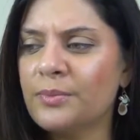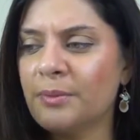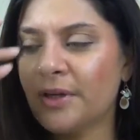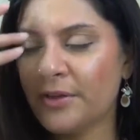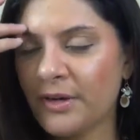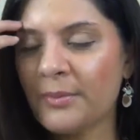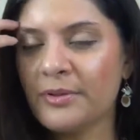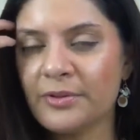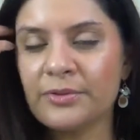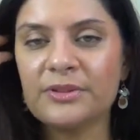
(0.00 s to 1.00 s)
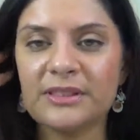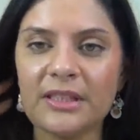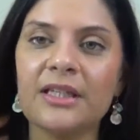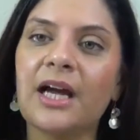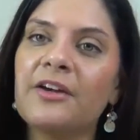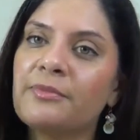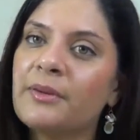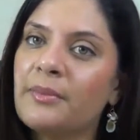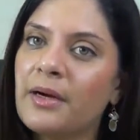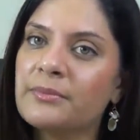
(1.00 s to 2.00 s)
But my grandmother, who's still alive,
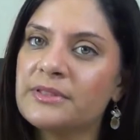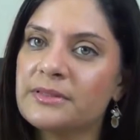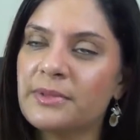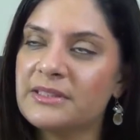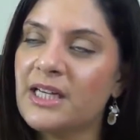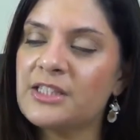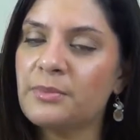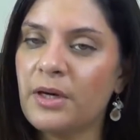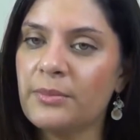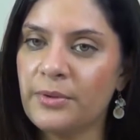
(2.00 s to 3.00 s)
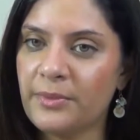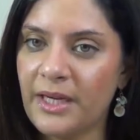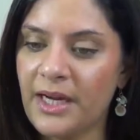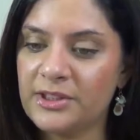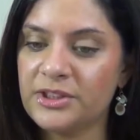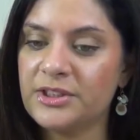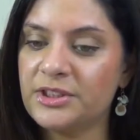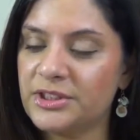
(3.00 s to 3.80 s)
my dad's mom, my aji,